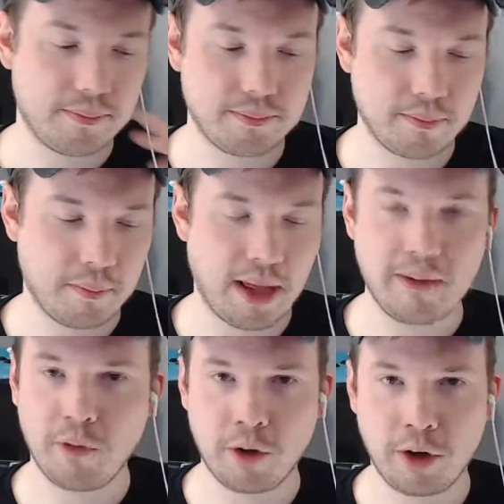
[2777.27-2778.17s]

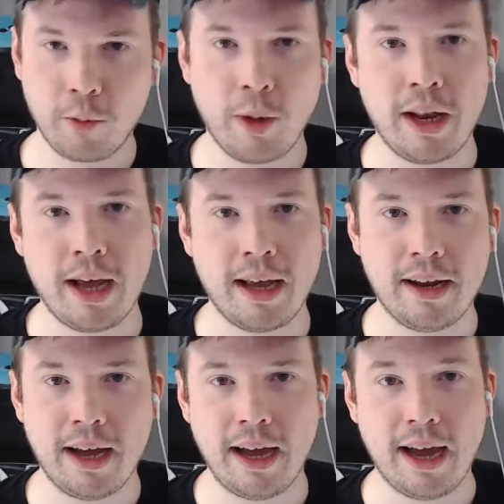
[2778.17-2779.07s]
blindfolded and whatnot,
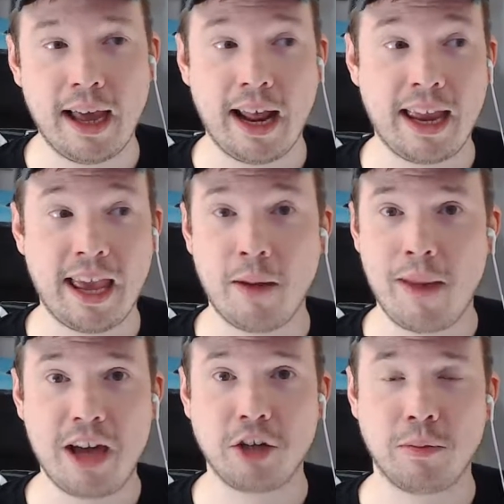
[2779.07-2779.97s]
and I can't
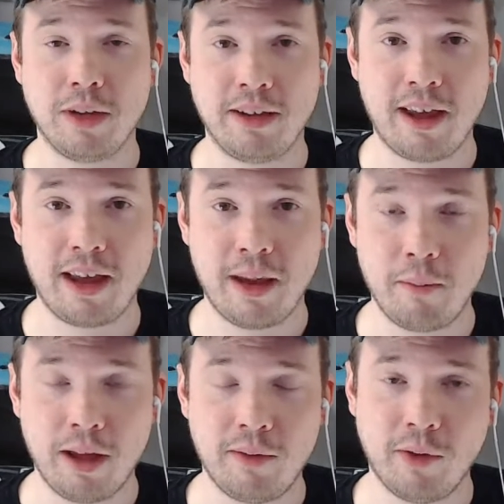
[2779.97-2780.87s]
imagine playing that game
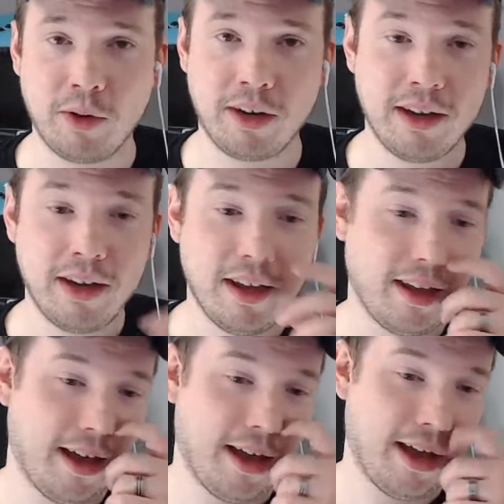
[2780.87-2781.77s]
blindfolded.
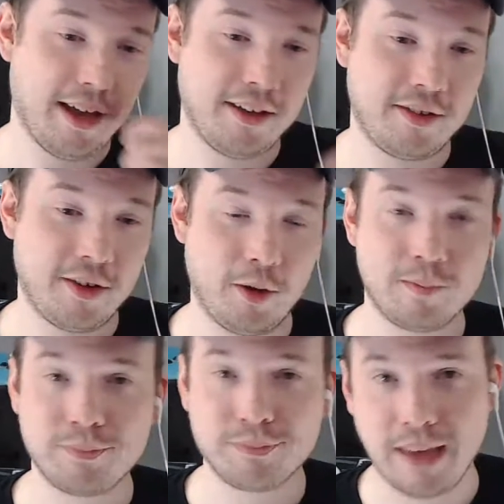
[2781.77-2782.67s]

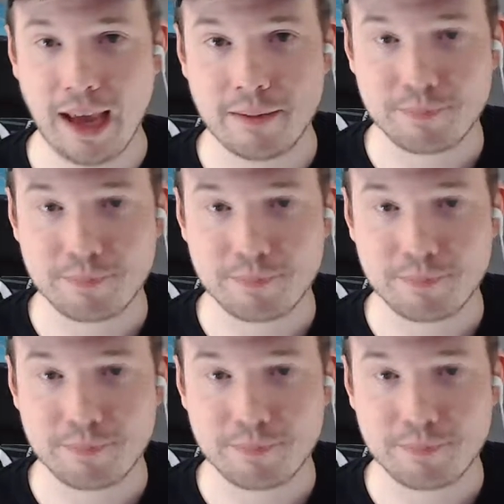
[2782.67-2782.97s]
So yeah.